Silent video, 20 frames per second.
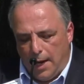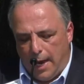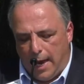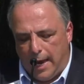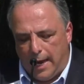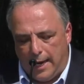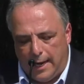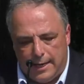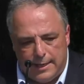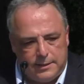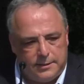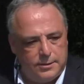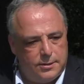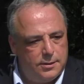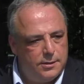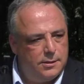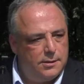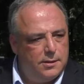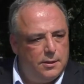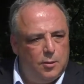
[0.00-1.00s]
and
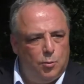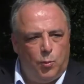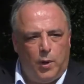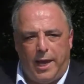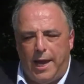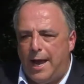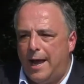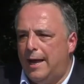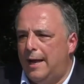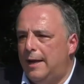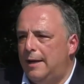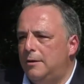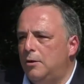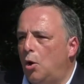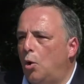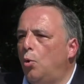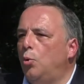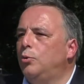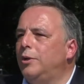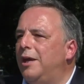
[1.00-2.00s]
we had
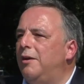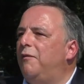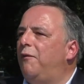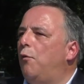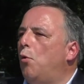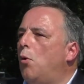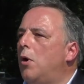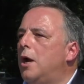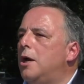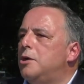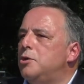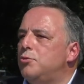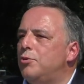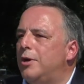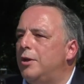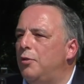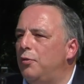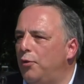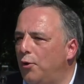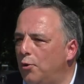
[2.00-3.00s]
only
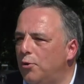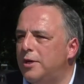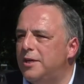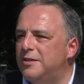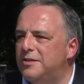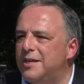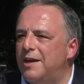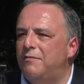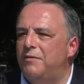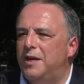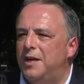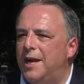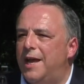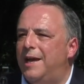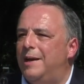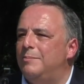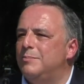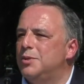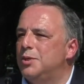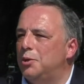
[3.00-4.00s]
437
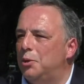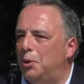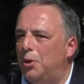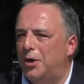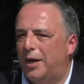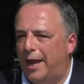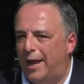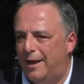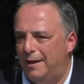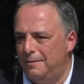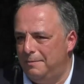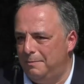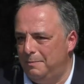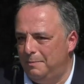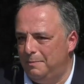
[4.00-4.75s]
names to look at,